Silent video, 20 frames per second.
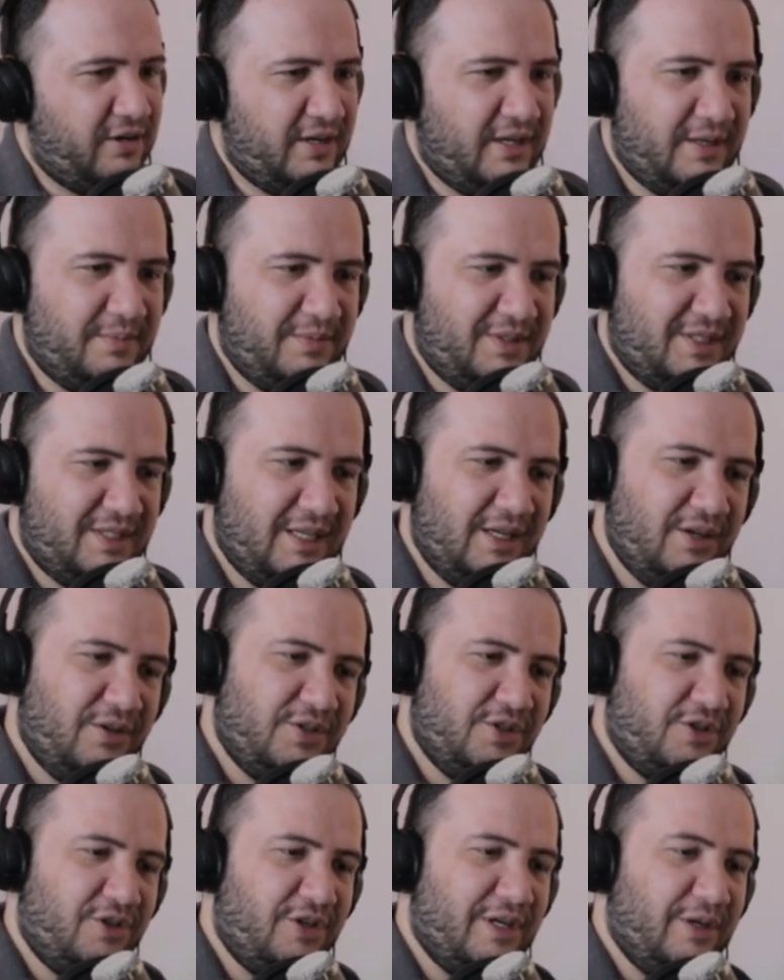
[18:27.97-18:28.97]
singers
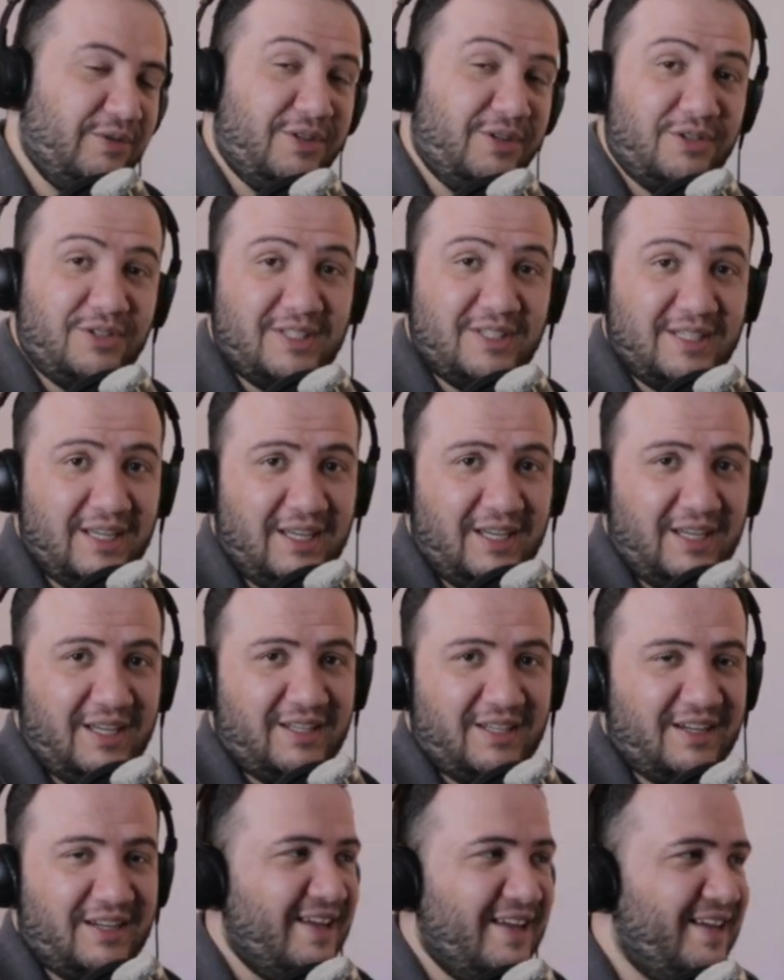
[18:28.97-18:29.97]
are out there singing
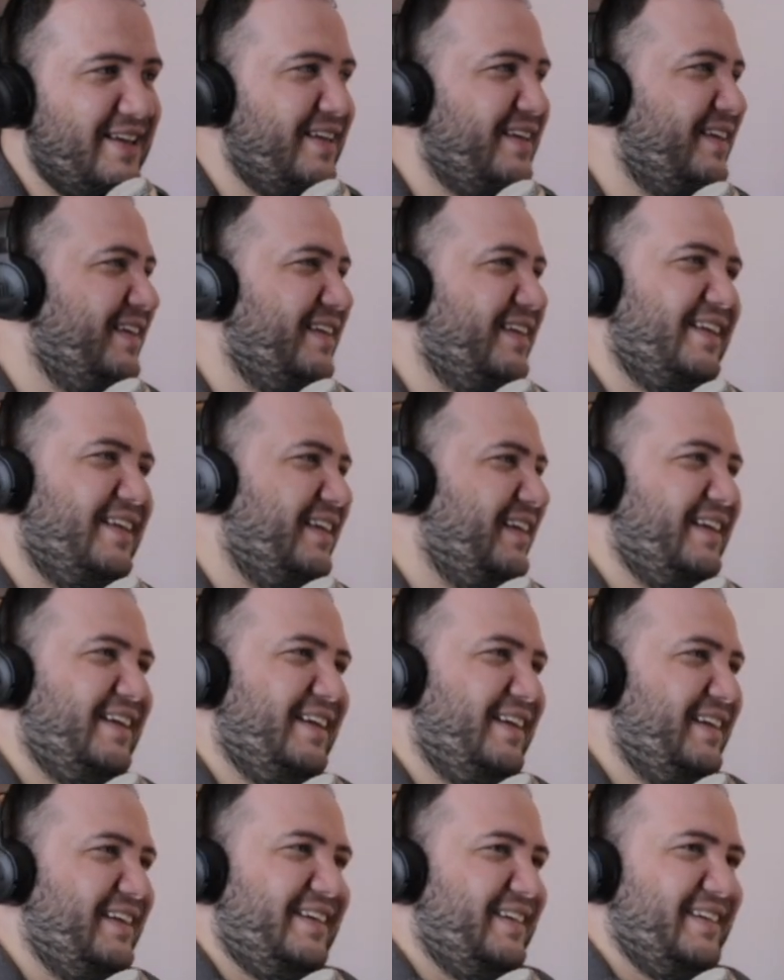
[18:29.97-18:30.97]
it.
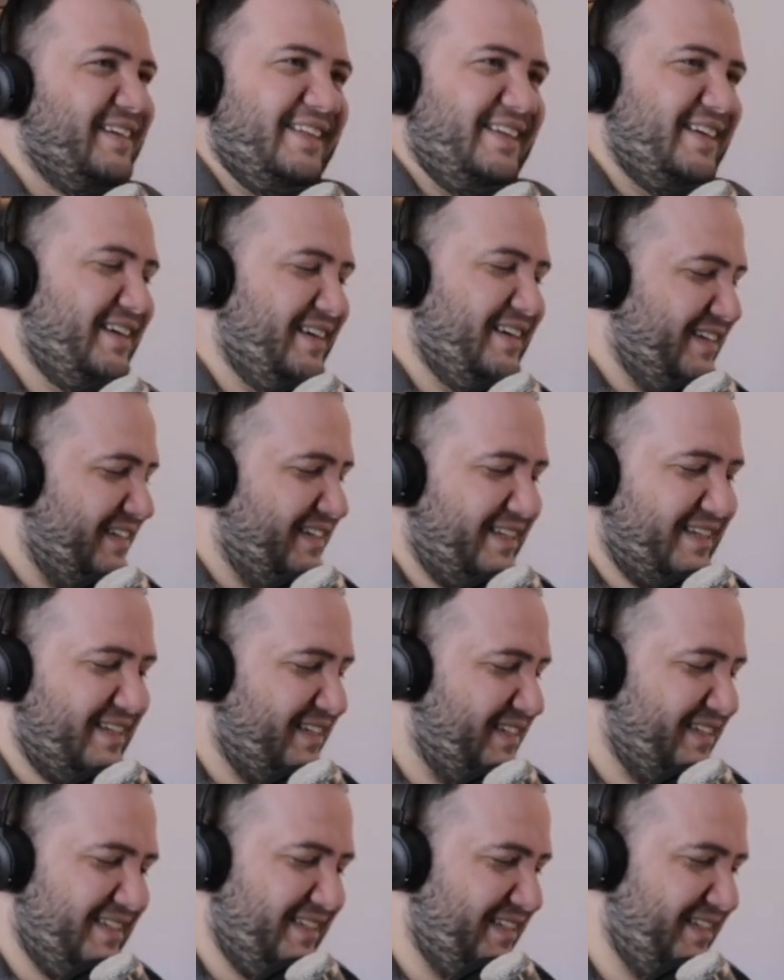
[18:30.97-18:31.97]
You
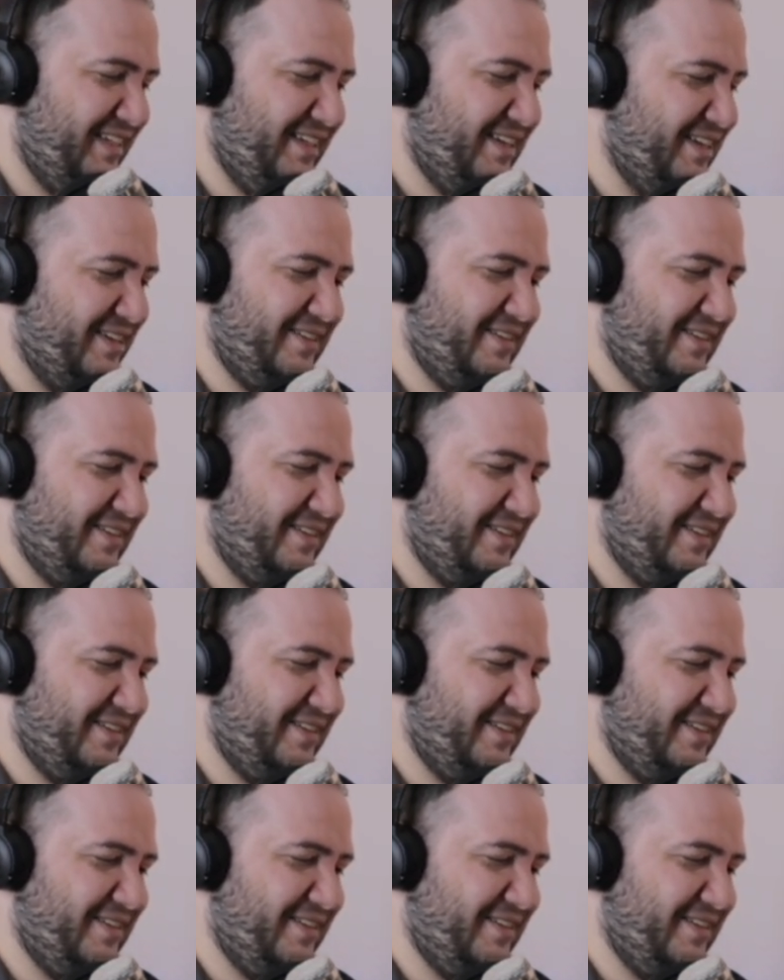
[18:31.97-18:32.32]
know.